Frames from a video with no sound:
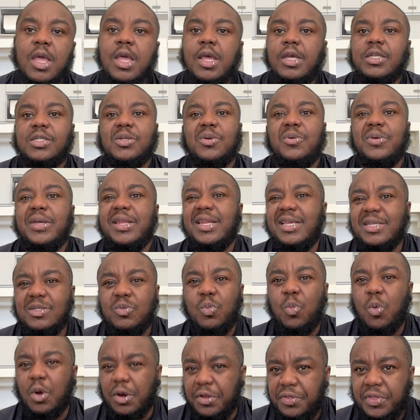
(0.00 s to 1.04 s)
So it is
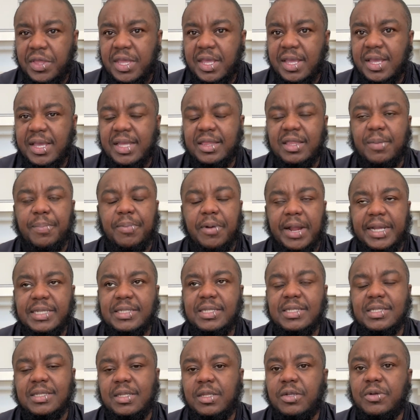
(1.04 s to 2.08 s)
worth it. The price
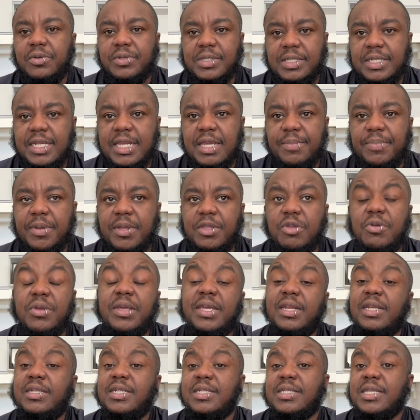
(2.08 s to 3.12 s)
is a little steep. You can
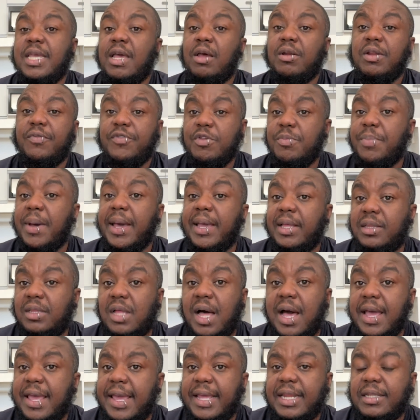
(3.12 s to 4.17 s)
get a discount if you buy a
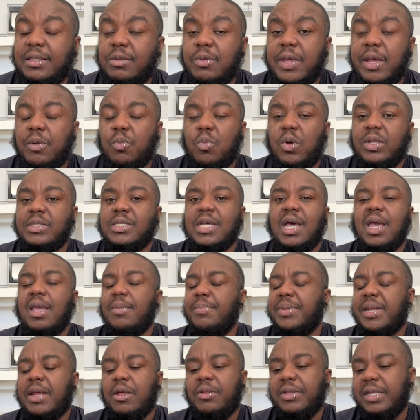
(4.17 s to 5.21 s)
lot at one time,
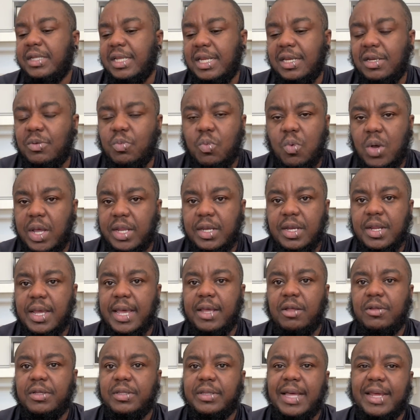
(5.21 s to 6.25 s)
but I only needed one. I
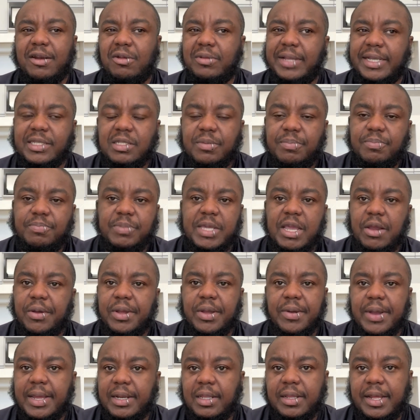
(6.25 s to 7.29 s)
don't like to carry
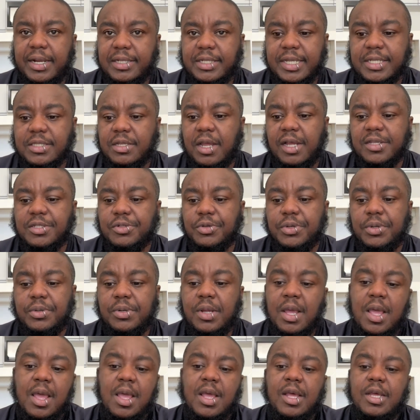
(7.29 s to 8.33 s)
around a lot of testosterone.
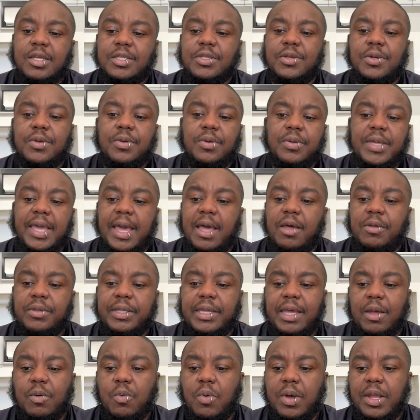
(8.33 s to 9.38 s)
So yeah, I only
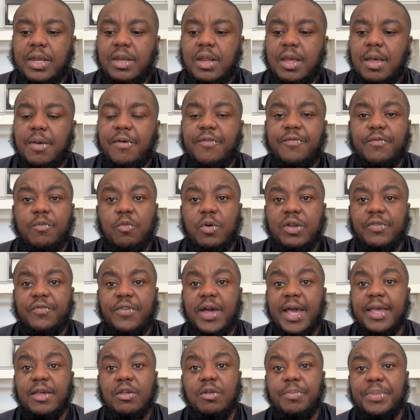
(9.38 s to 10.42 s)
got one
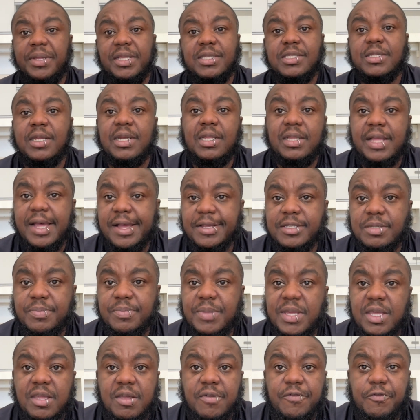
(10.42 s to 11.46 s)
vial, but it's gonna last
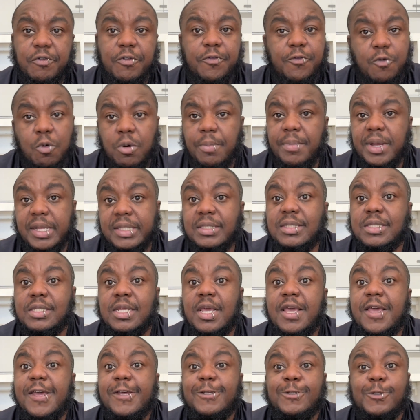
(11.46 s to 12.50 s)
me for 4 months.
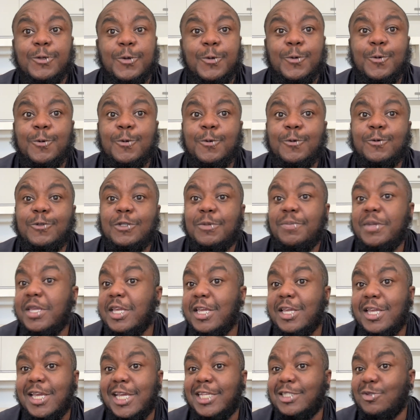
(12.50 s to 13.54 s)
So to
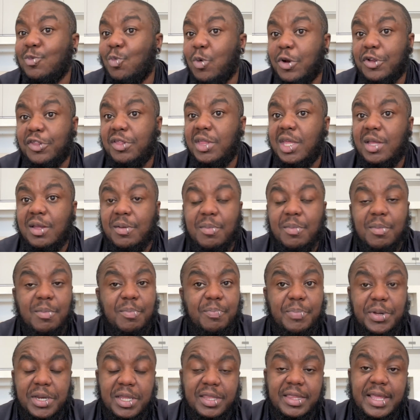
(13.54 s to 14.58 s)
me, it's worth
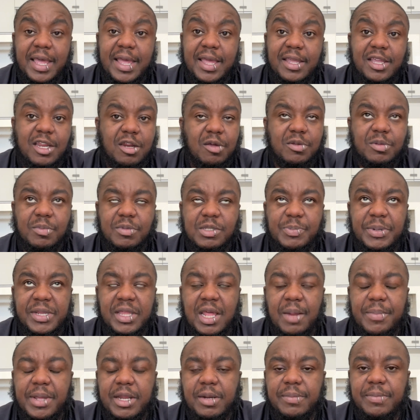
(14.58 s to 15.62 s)
putting that, you know, spending that
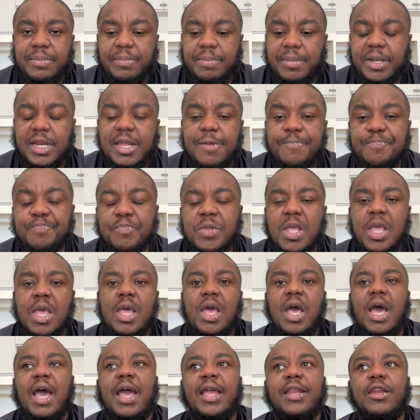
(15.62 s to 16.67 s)
amount of money.
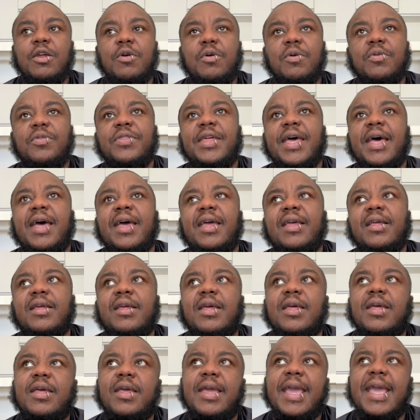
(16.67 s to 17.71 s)
I know that
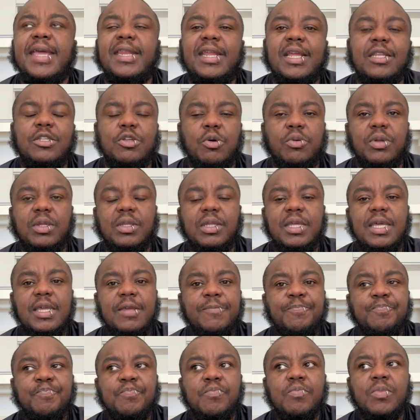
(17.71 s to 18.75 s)
anecdotally,
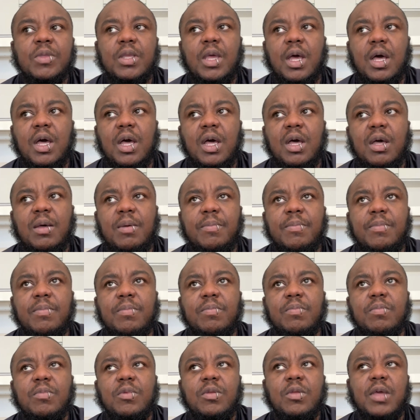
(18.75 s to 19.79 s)

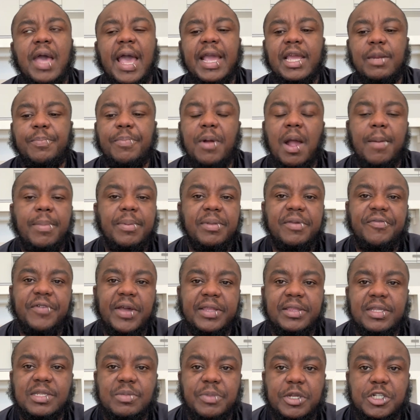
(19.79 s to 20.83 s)
I could probably find
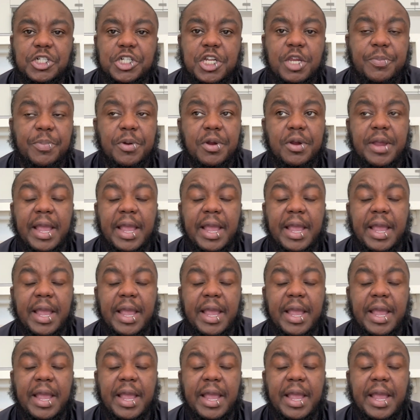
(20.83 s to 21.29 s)
this much cheaper.